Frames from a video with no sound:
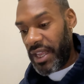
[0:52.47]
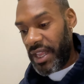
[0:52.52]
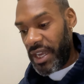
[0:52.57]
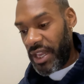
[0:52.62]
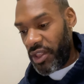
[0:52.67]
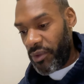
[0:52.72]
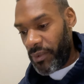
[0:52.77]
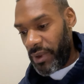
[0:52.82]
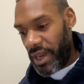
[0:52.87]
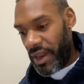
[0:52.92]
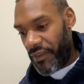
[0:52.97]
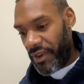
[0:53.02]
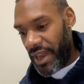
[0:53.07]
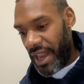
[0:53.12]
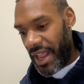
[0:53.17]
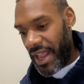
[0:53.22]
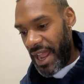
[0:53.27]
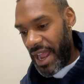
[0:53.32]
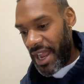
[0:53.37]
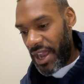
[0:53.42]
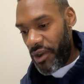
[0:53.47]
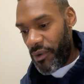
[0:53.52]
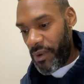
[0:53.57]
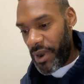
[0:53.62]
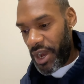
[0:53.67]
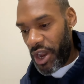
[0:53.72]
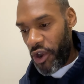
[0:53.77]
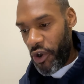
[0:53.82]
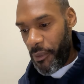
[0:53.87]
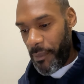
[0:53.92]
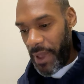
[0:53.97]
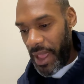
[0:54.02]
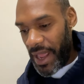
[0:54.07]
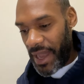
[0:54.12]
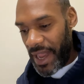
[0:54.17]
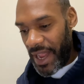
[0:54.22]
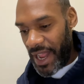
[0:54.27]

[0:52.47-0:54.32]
Get into whatever they got going on, man.